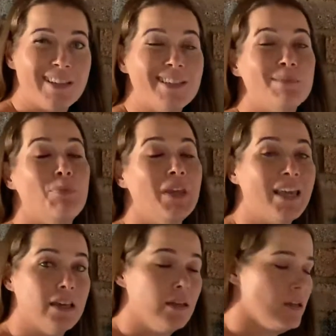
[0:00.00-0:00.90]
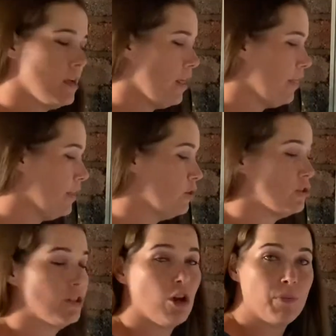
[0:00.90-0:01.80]
is bigger than your
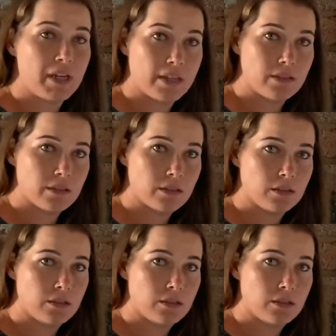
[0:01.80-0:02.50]
denominator.